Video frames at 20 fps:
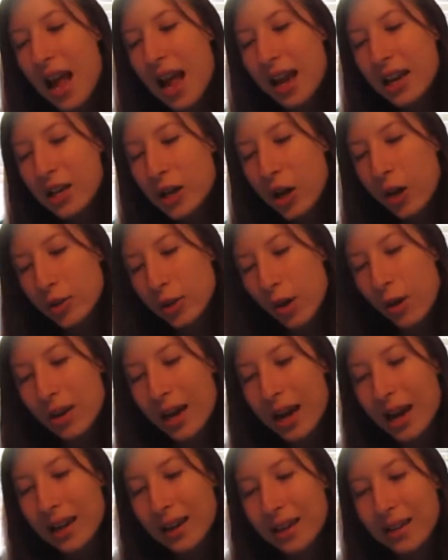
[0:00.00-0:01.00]
And he goes,
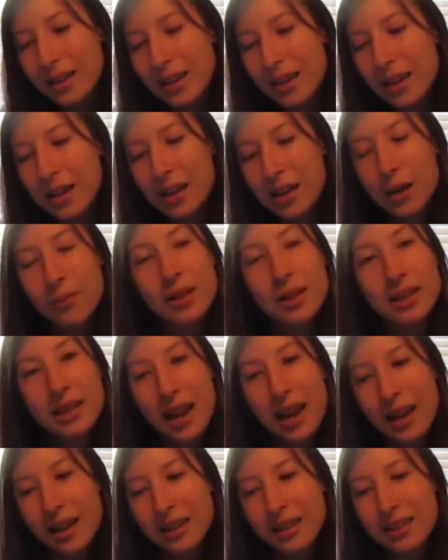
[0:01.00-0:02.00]
okay. And I'm like,
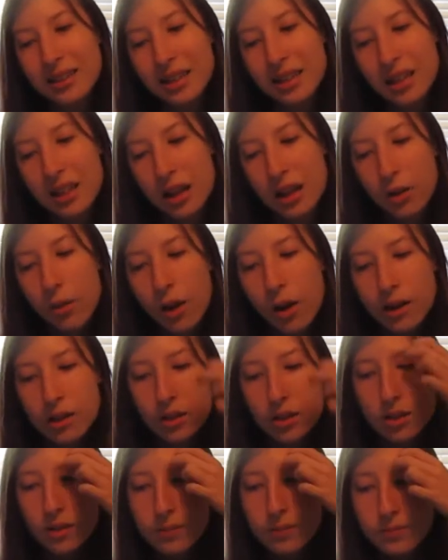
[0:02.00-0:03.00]
yeah. He's like what?
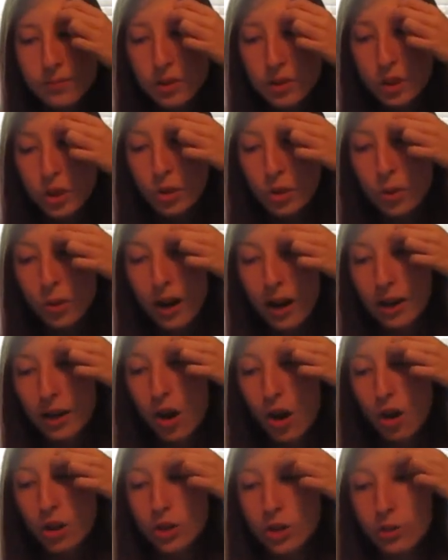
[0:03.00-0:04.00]
Do I
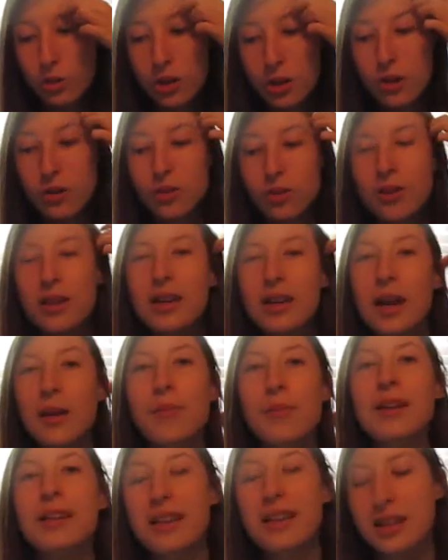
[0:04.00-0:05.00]
call you new? And I'm like,